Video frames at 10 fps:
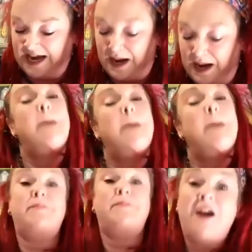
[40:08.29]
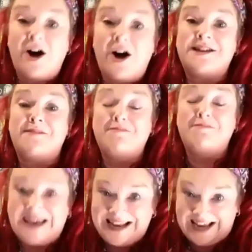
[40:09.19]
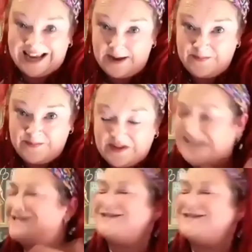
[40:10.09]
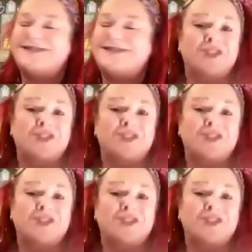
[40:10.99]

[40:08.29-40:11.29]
But because Mary is such a